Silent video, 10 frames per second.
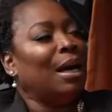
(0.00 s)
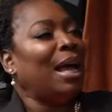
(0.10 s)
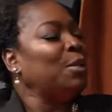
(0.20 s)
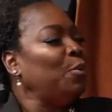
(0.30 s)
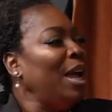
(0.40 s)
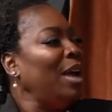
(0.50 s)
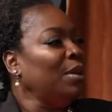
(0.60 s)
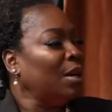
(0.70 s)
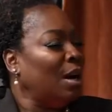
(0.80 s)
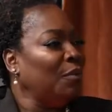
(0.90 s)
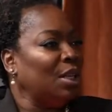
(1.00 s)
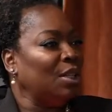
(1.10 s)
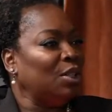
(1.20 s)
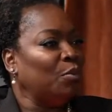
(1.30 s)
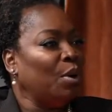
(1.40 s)
As we're having a
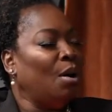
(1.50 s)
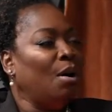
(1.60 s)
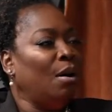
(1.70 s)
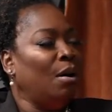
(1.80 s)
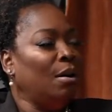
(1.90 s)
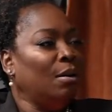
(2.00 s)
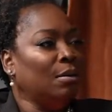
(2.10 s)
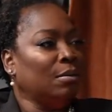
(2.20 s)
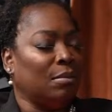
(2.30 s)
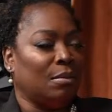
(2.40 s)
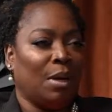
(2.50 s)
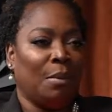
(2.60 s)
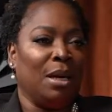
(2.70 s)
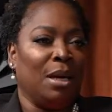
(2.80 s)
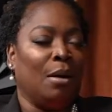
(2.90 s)
conversation, we're all,
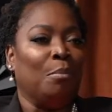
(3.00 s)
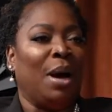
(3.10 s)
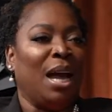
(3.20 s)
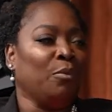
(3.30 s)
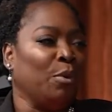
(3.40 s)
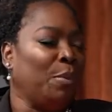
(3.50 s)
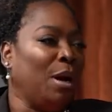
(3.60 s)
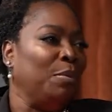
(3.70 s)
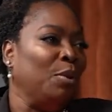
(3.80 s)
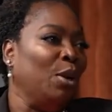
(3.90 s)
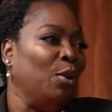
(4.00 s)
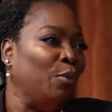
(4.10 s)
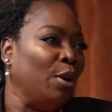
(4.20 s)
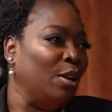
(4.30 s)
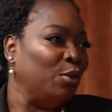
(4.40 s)
combined, we're probably well
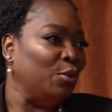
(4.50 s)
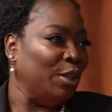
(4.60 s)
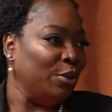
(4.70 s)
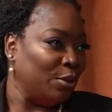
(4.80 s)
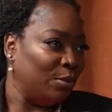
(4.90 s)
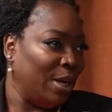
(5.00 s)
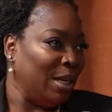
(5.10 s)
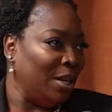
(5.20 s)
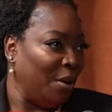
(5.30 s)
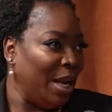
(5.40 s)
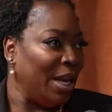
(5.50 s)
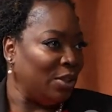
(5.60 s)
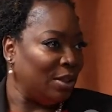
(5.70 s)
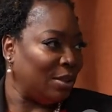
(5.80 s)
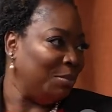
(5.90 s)
over 100 years old, right? In our ages.